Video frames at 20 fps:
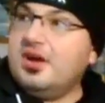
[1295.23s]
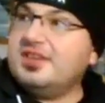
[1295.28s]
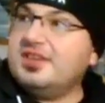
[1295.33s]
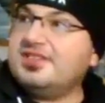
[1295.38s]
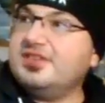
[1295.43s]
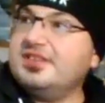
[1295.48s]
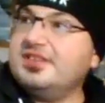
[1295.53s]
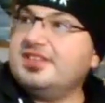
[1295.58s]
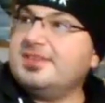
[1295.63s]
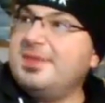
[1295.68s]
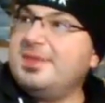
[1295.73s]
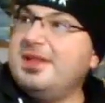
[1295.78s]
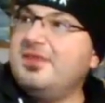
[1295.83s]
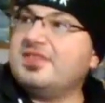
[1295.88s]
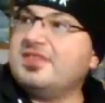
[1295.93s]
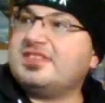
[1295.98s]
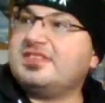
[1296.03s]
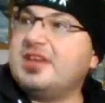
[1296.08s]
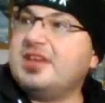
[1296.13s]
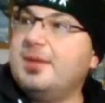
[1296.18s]
Also, there's a bit
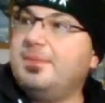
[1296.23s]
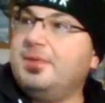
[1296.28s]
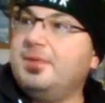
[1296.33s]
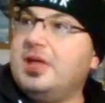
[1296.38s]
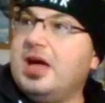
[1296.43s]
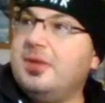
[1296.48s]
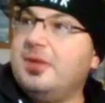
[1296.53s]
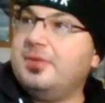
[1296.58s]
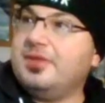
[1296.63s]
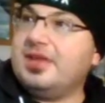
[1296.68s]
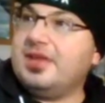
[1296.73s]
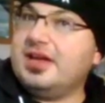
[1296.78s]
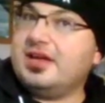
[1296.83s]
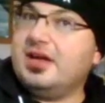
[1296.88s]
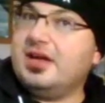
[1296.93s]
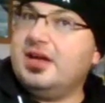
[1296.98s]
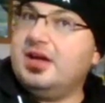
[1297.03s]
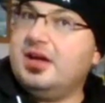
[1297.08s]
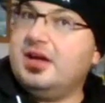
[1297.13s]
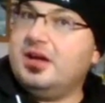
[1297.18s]
of a subplot with
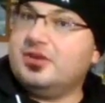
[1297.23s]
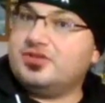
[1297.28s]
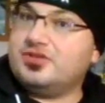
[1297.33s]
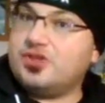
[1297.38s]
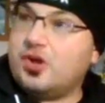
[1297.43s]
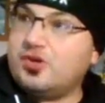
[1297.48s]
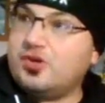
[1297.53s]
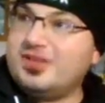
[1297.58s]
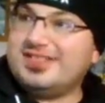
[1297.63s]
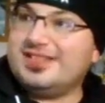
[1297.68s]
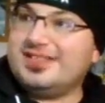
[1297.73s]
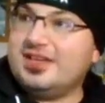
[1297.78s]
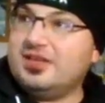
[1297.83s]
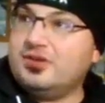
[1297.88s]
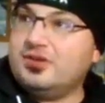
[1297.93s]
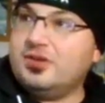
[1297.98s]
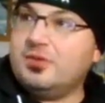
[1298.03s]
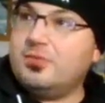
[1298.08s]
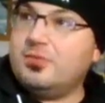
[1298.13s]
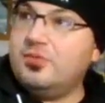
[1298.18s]
like Charlie's
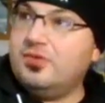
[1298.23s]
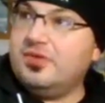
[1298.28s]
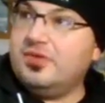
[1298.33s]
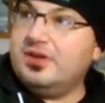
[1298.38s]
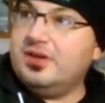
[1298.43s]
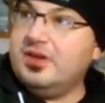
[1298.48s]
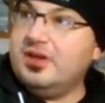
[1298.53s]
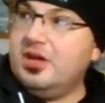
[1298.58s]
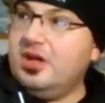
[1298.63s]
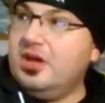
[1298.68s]
screenwriting